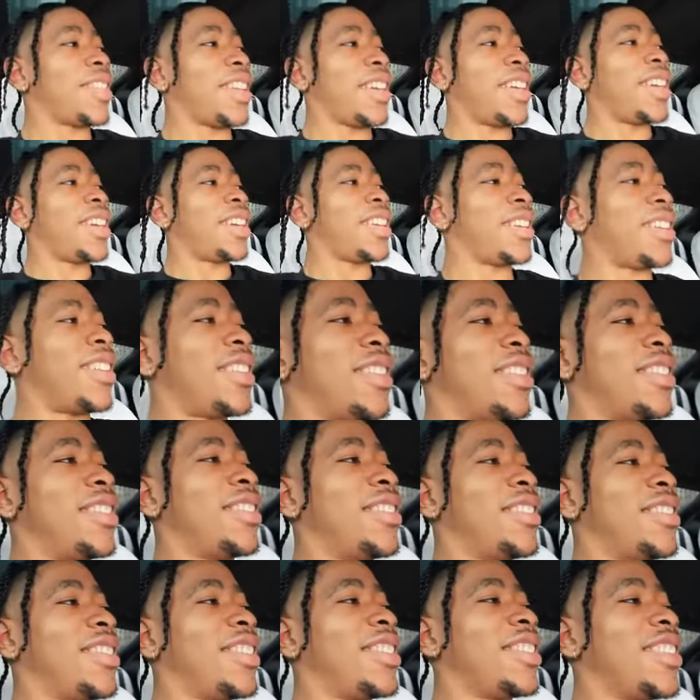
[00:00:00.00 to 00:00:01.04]
said that.
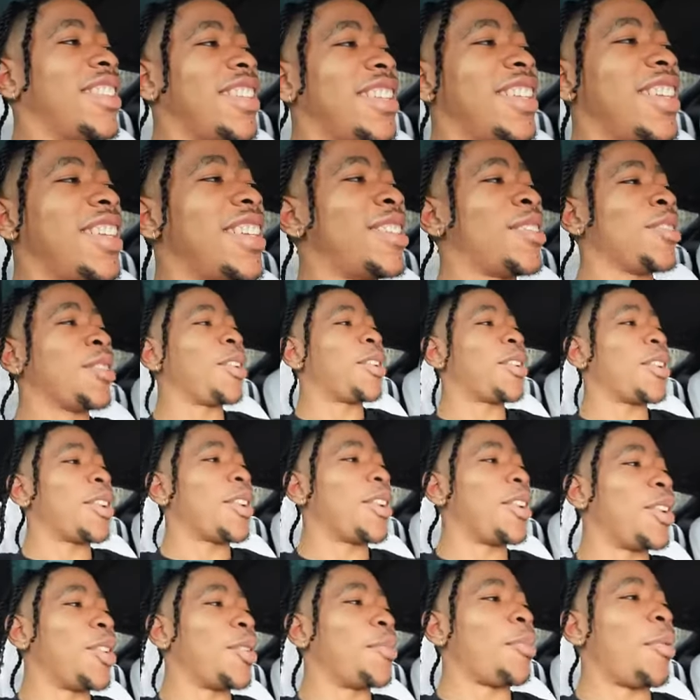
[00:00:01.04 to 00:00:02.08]
Like, should just let you go to
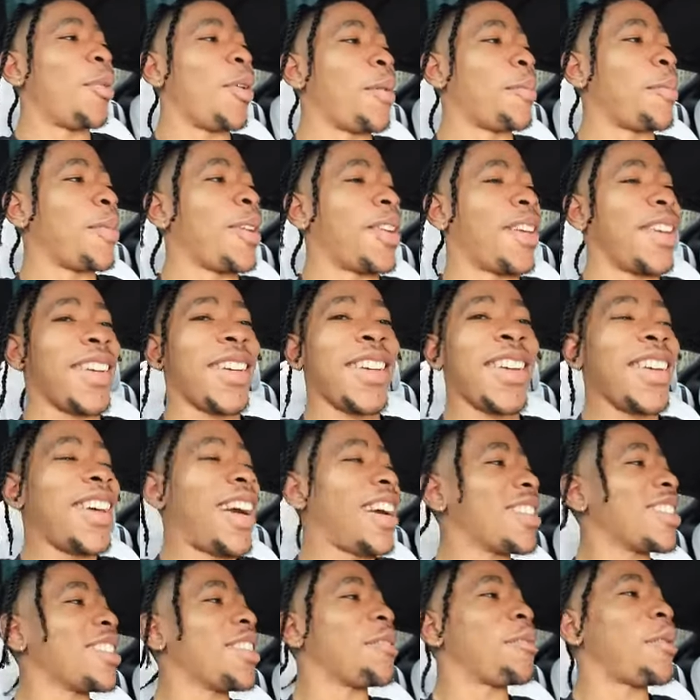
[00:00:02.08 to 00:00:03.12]
your little appointment.
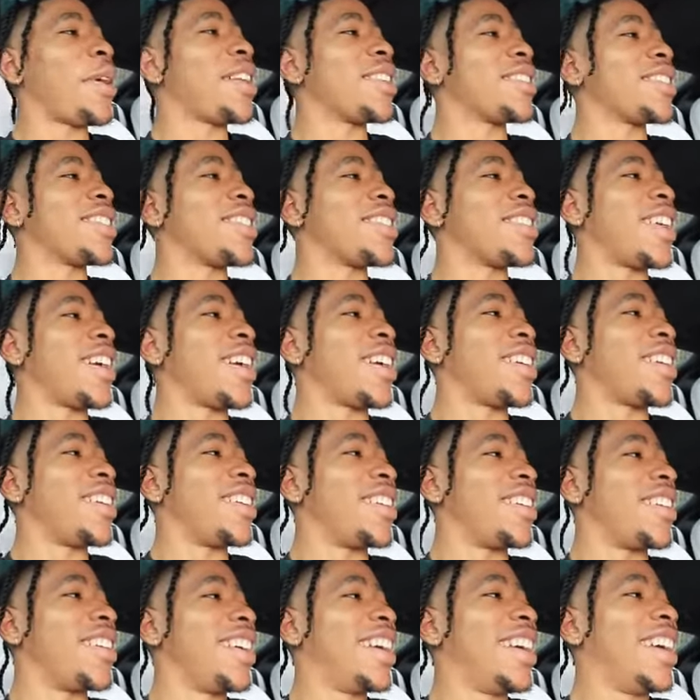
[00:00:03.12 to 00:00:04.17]
I should have waited to the. And I
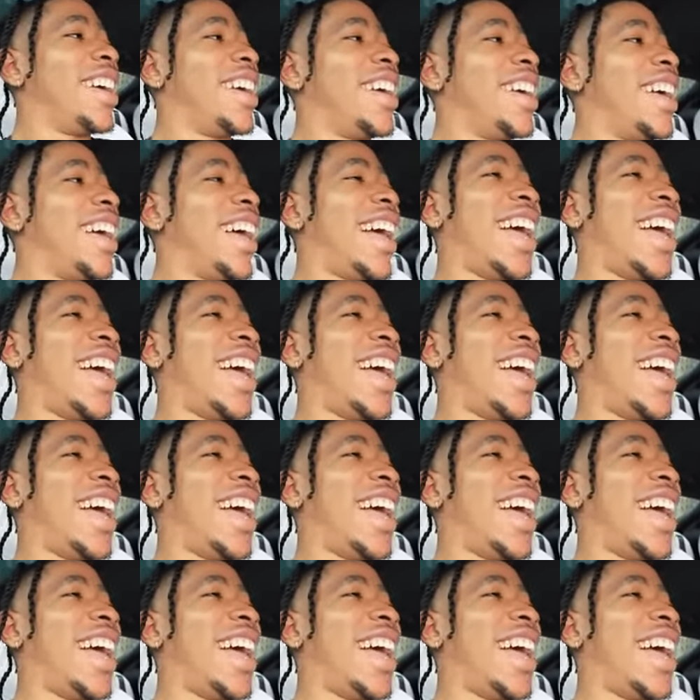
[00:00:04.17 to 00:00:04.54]
would have been pissed